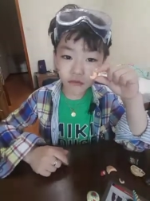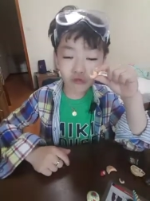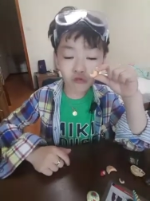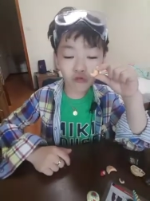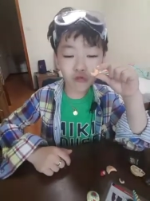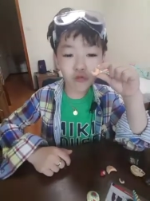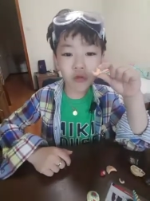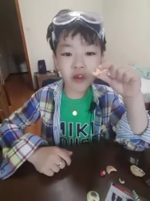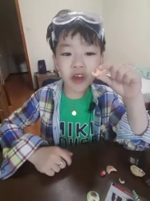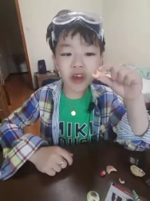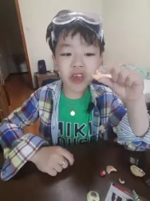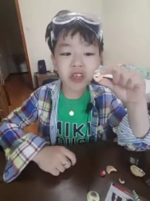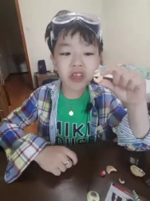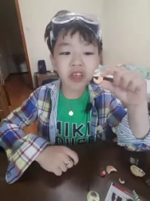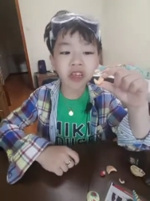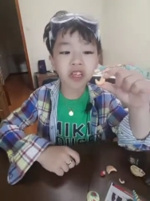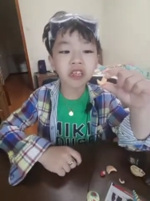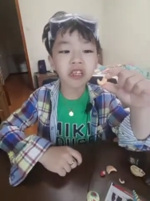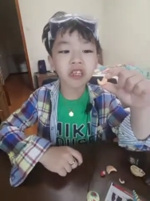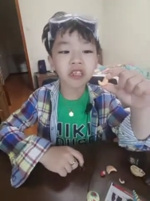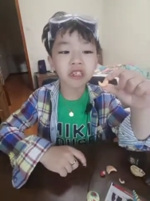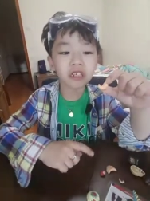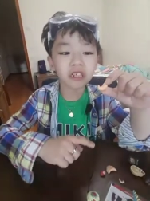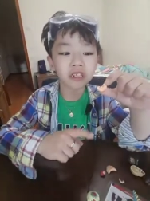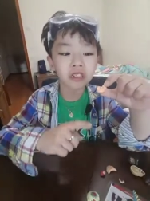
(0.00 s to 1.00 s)
when it
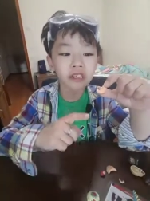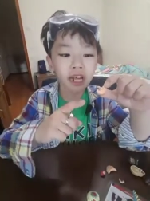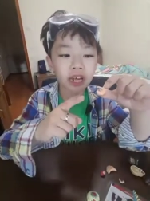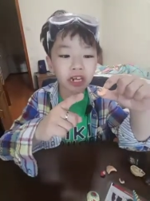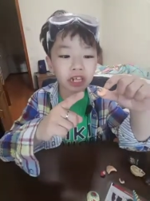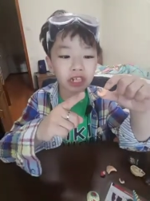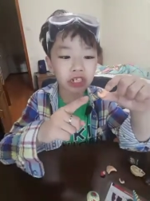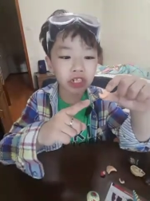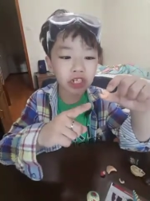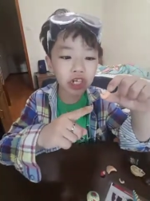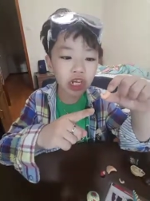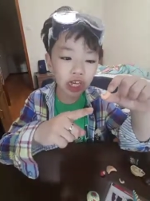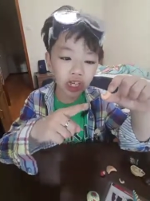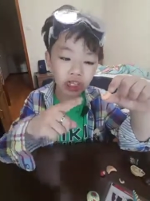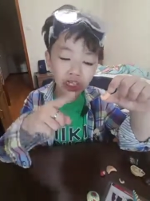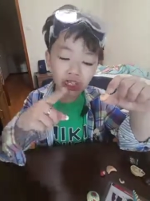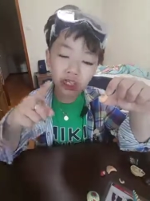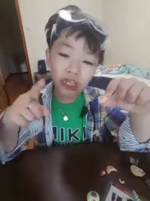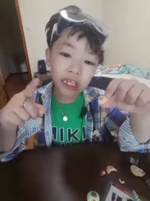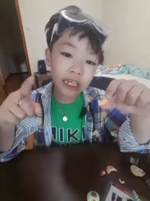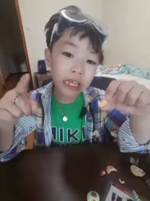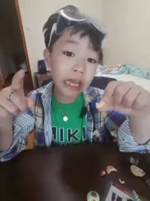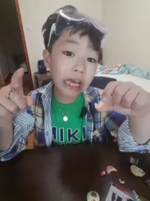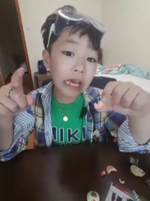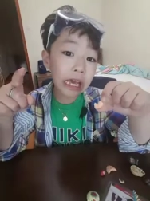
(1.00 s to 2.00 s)
doesn't digest,
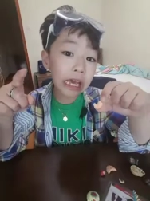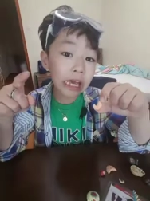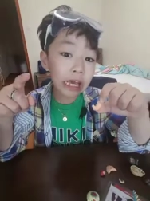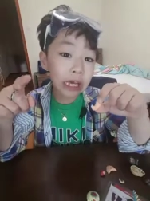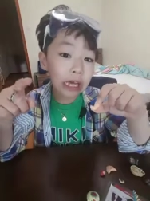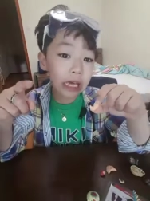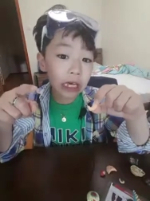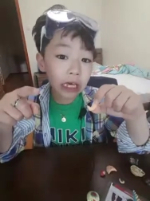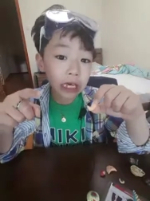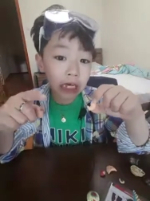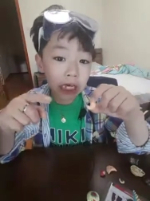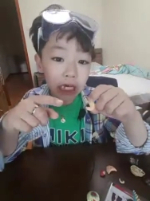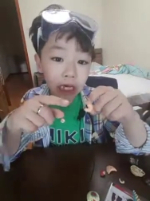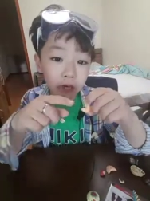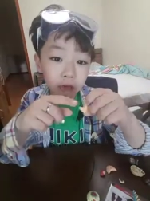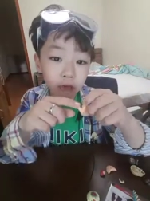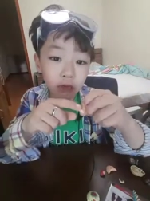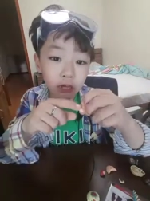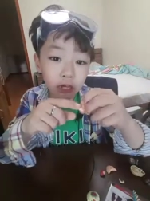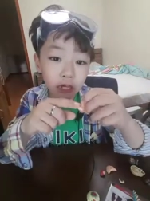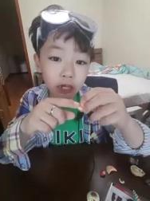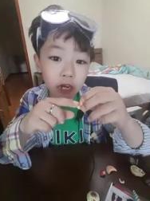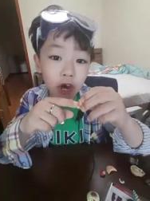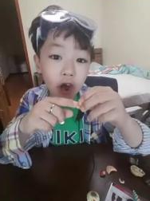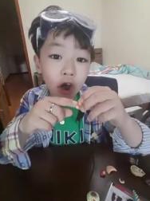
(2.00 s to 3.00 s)
it
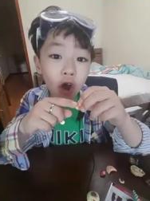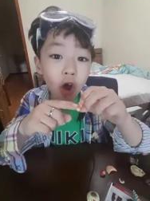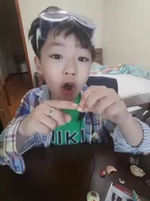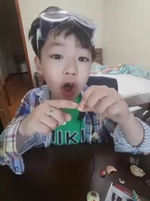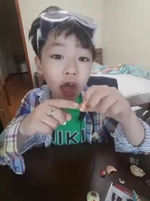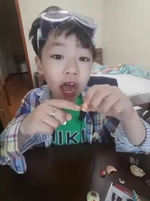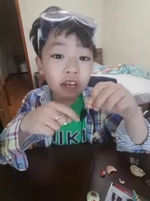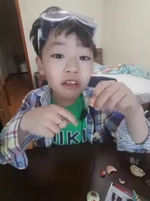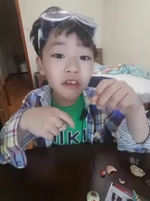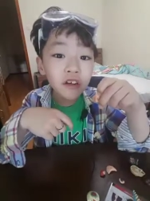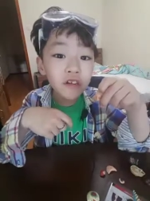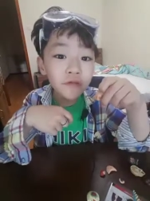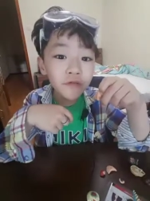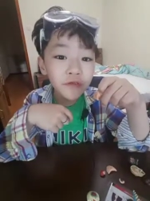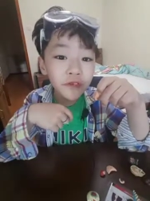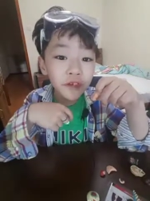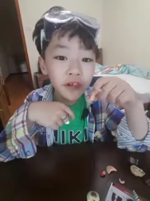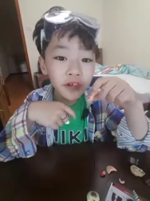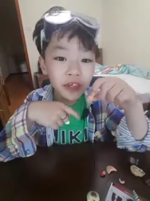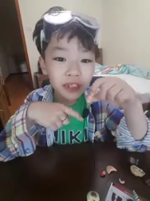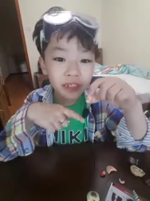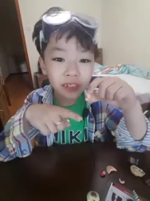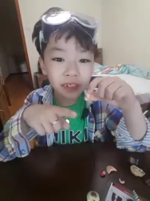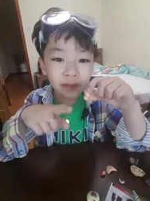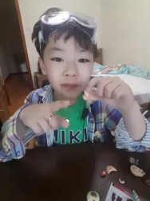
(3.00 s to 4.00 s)
will go out of
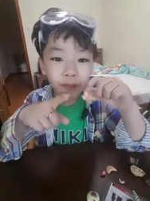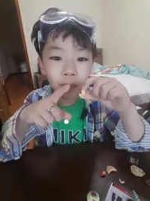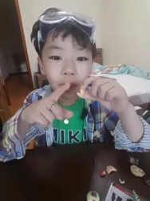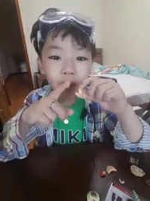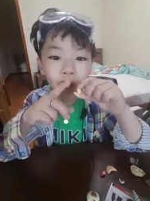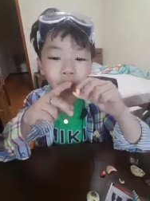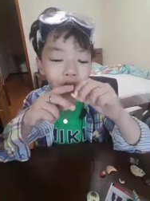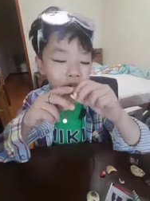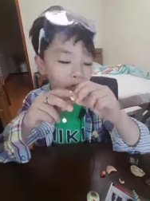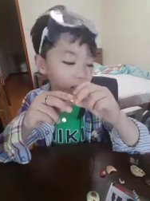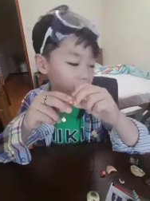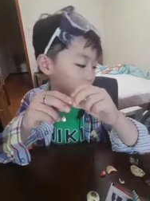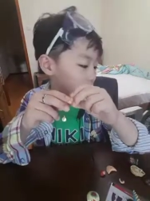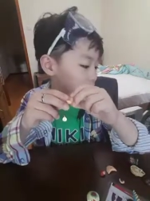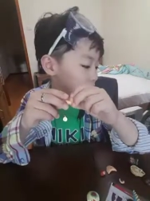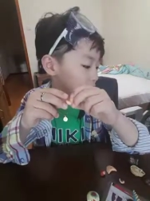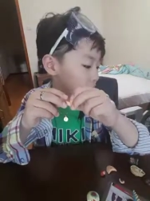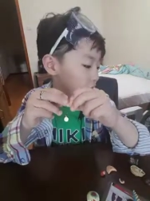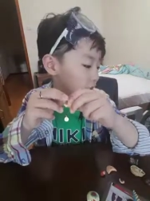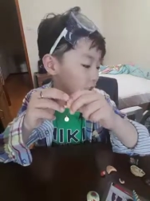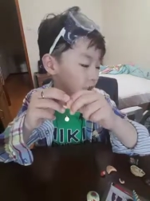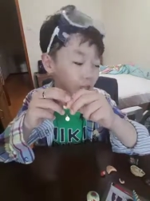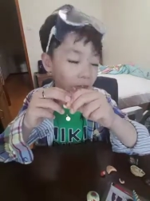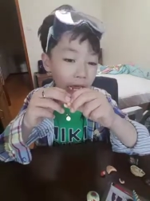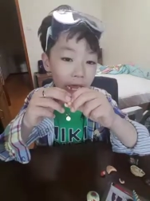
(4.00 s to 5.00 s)
your esophagus.
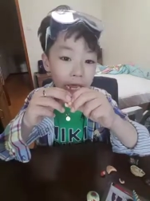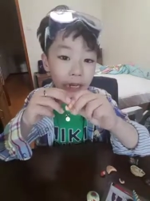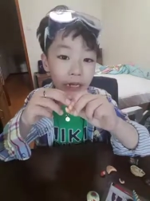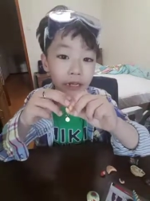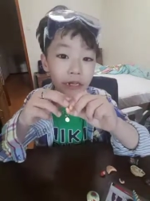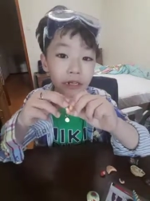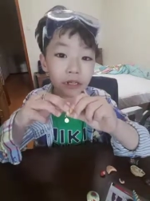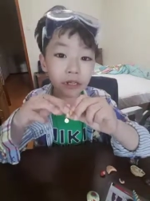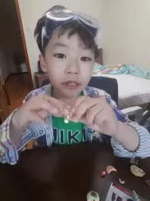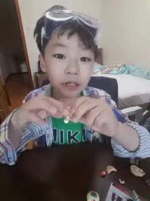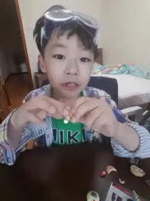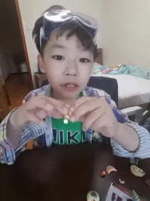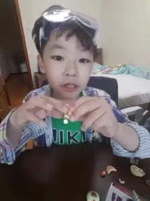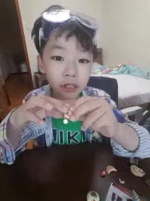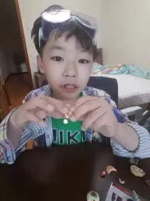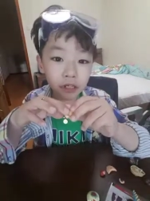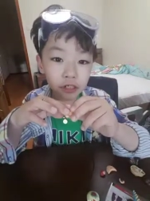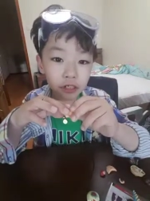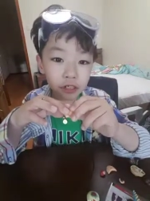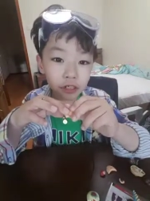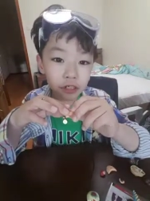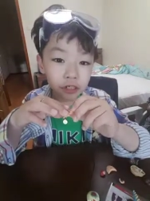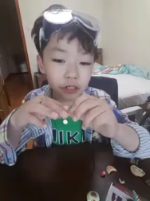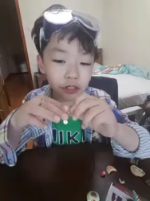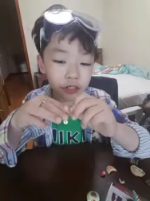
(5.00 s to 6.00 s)
Then
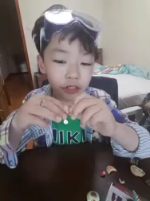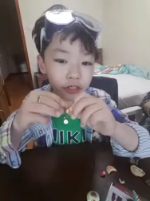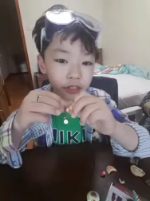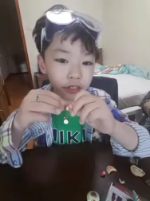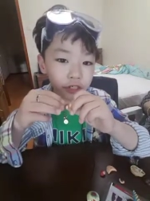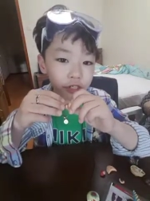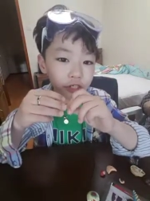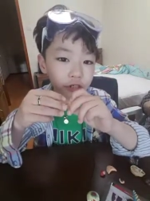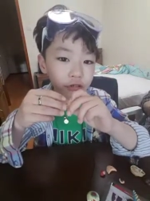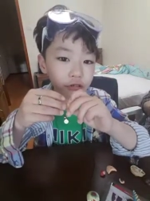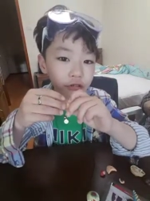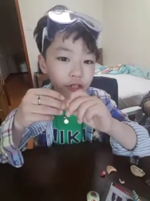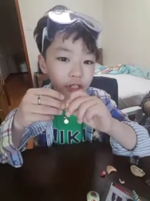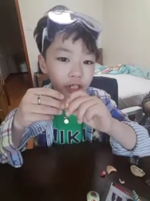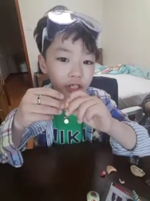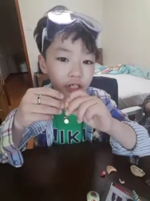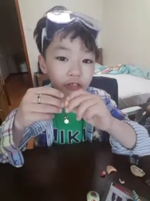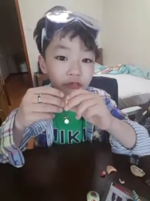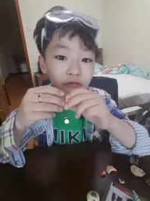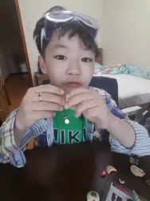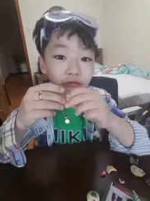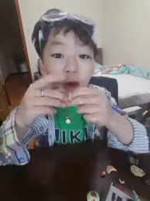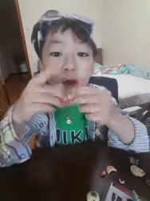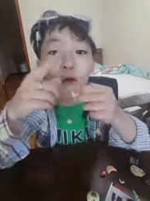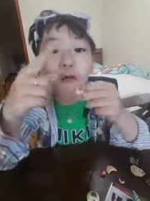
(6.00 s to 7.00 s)
you
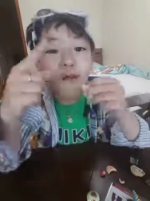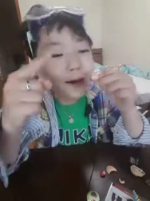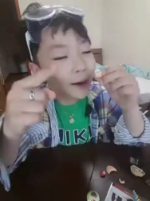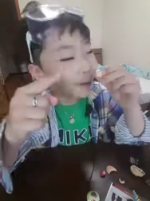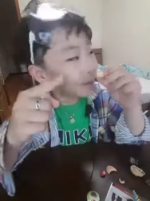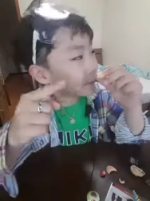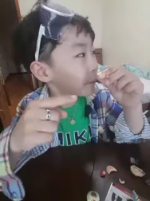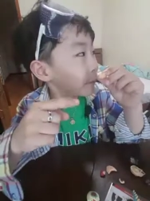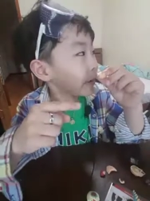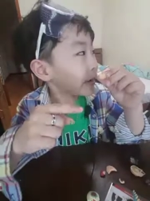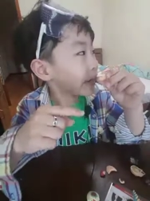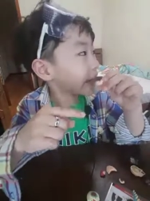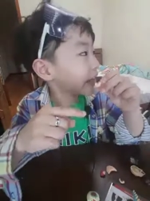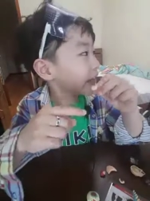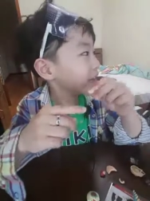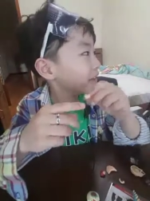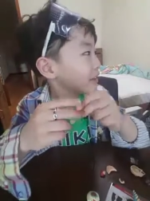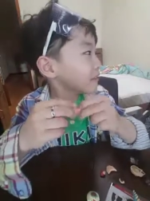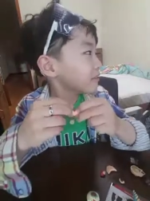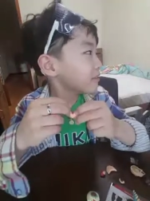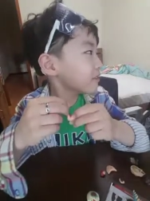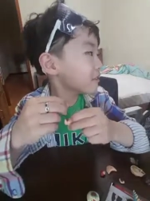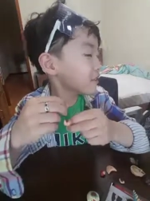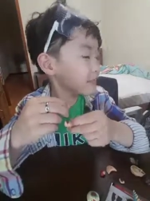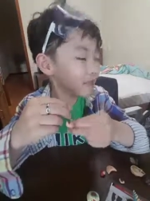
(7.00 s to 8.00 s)
just throw up,
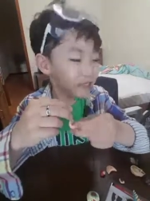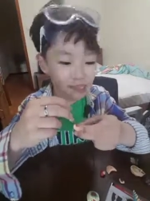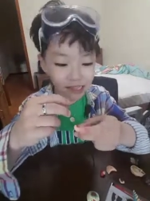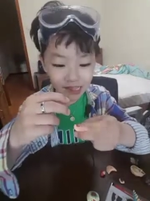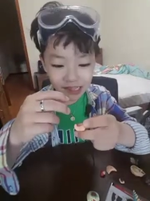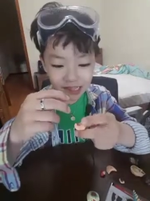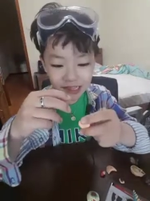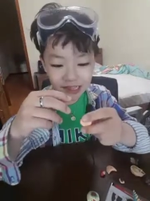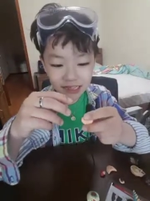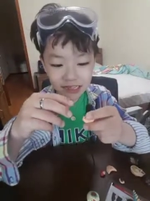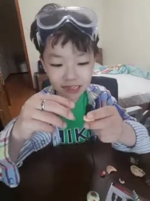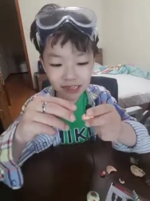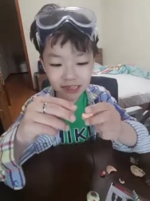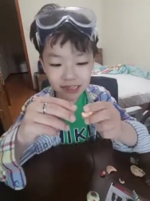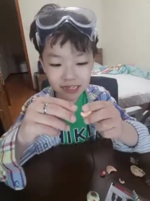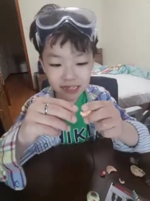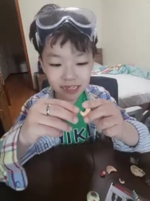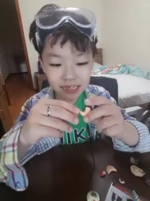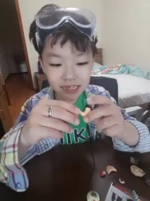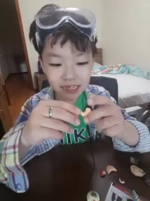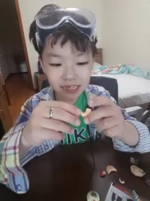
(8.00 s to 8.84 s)
and